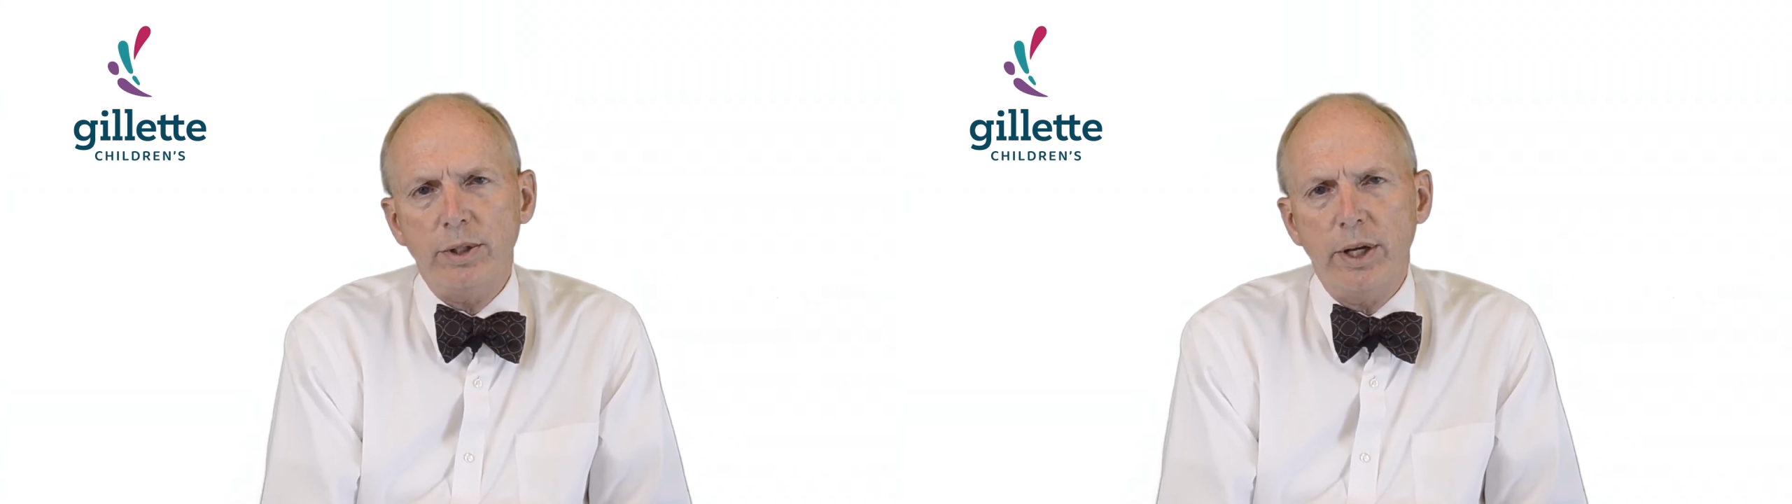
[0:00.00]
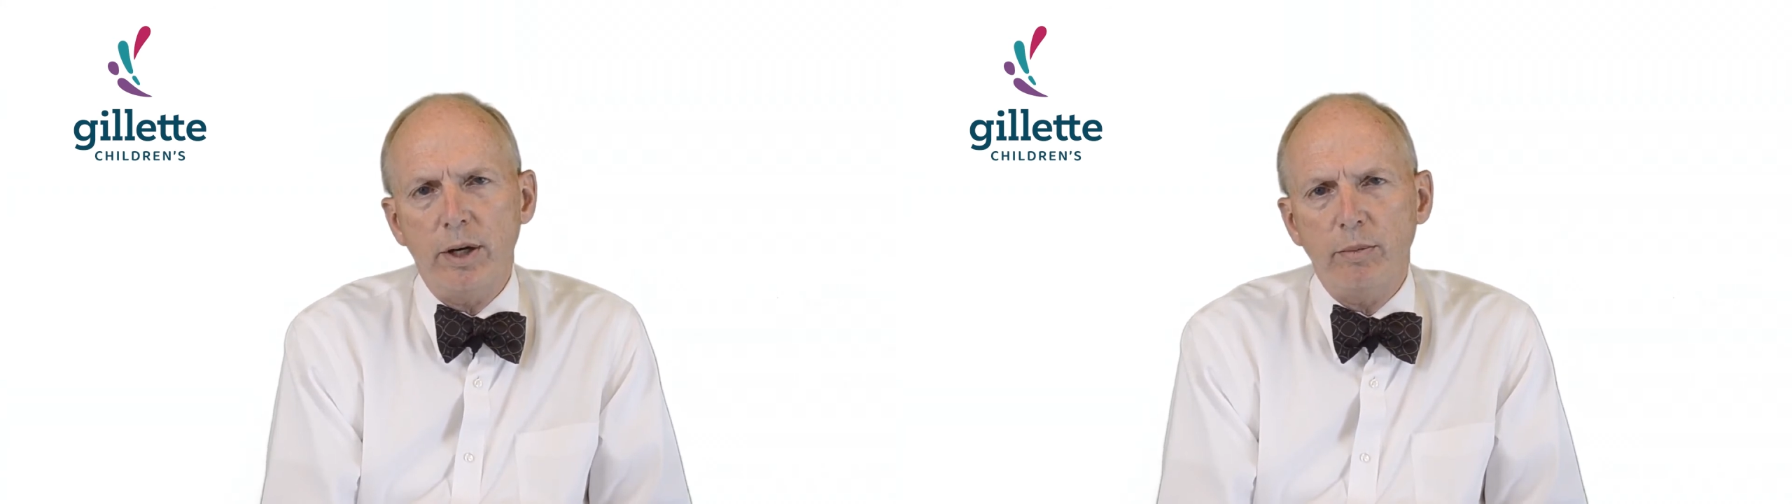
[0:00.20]

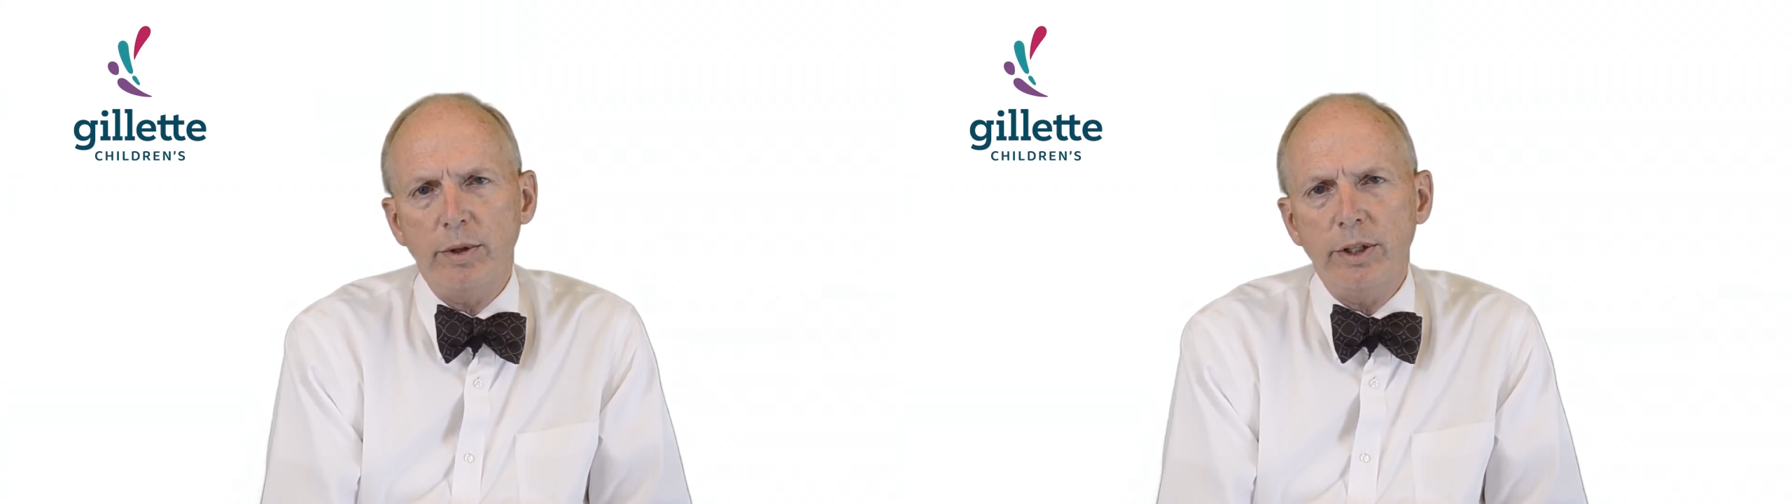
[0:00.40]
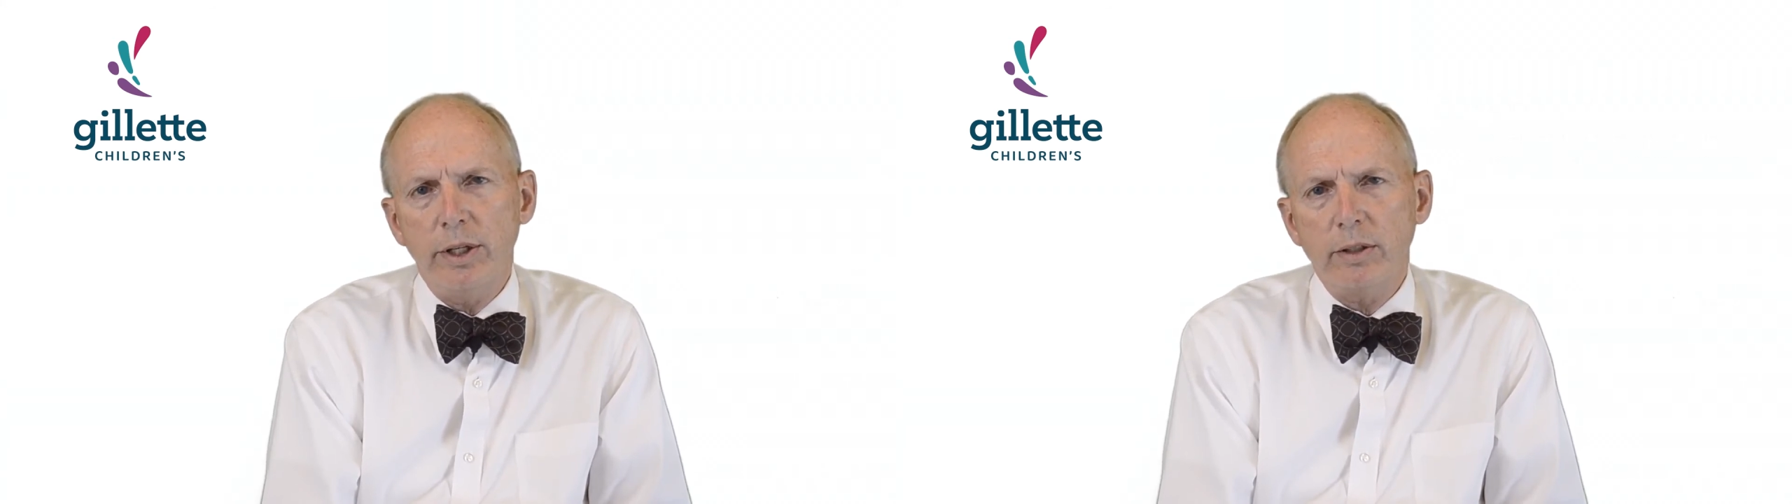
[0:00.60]
to help
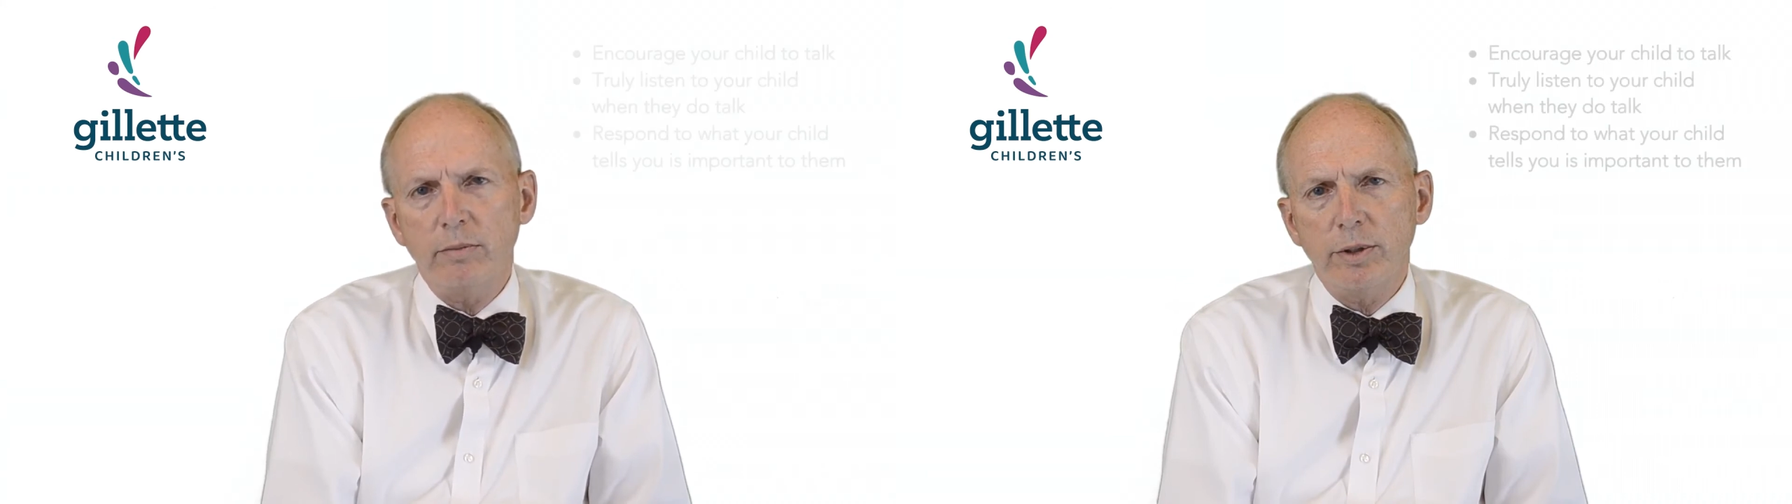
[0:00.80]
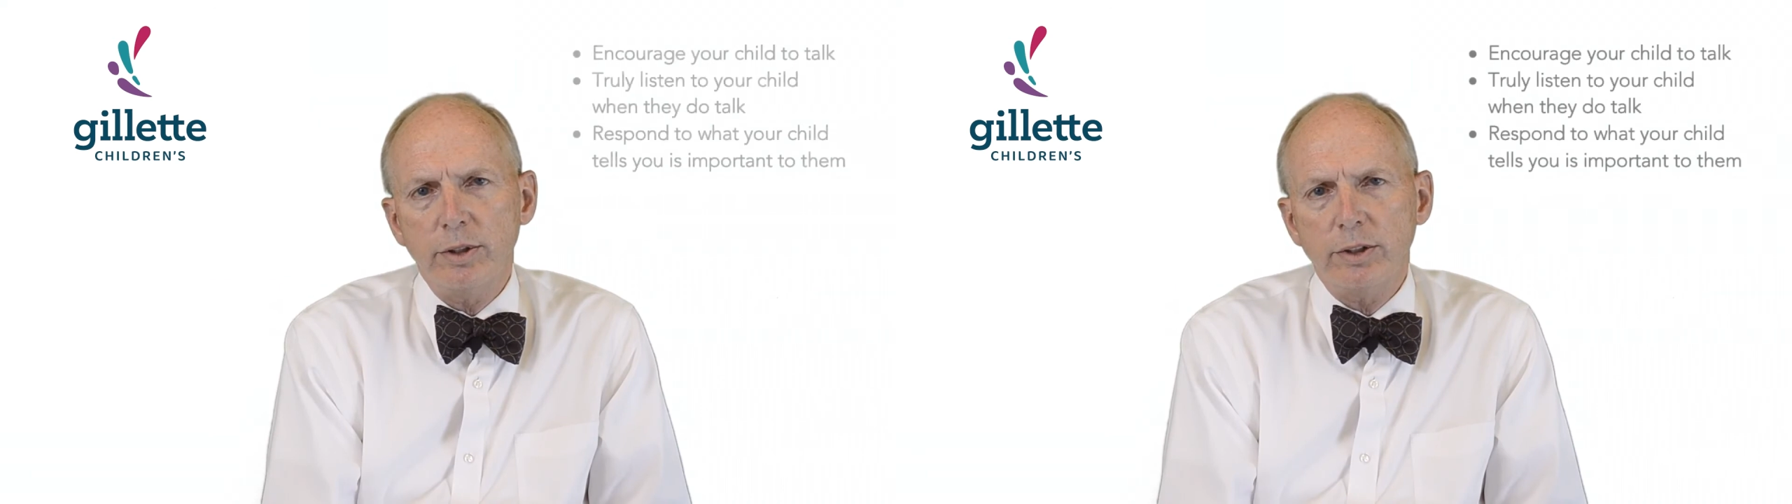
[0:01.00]
a young
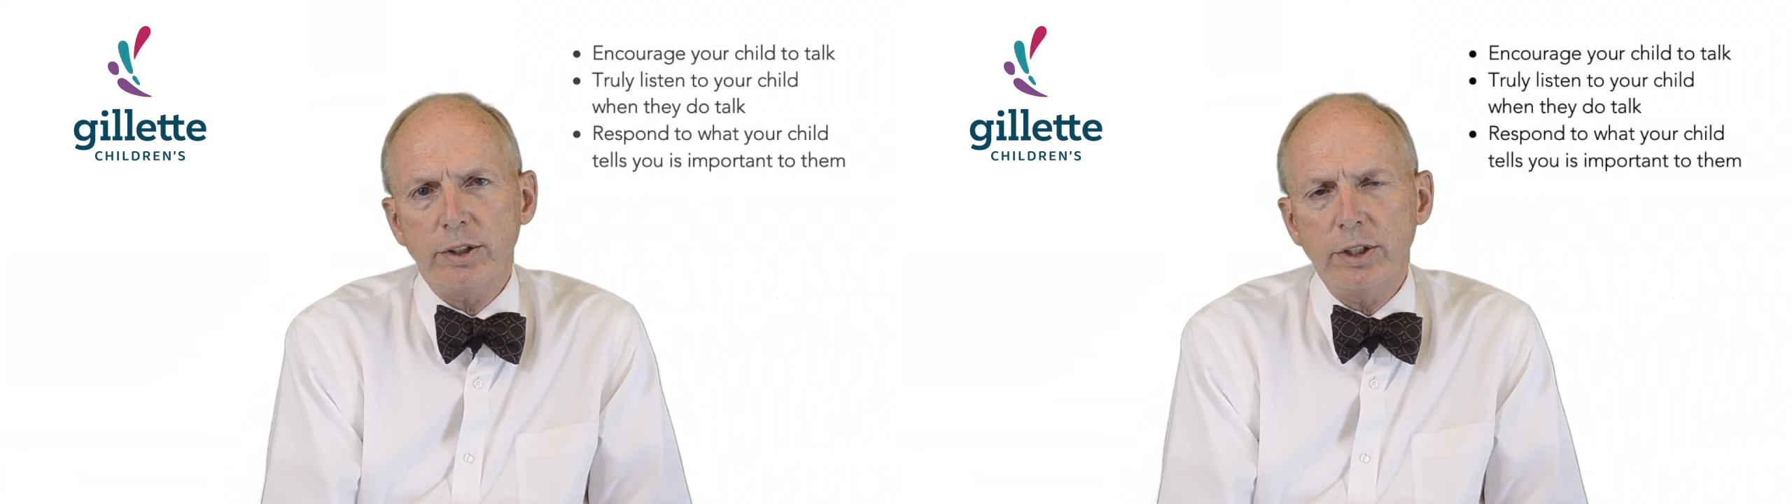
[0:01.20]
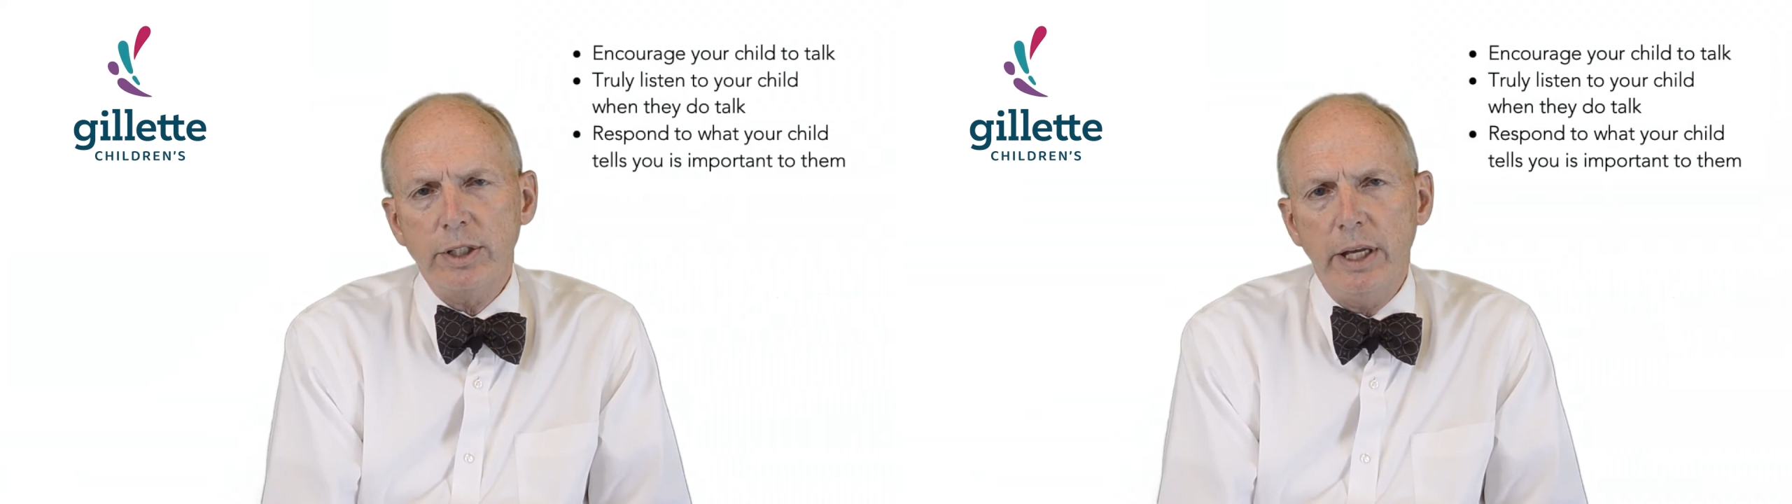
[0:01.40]

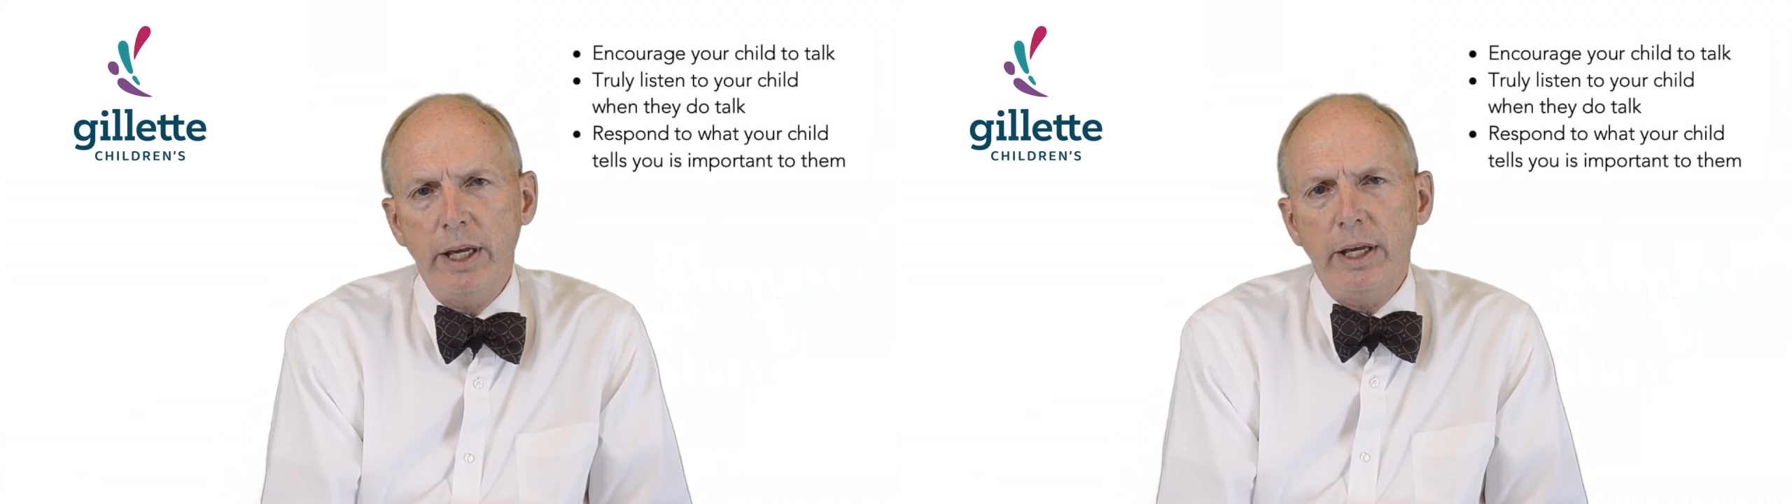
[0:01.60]
person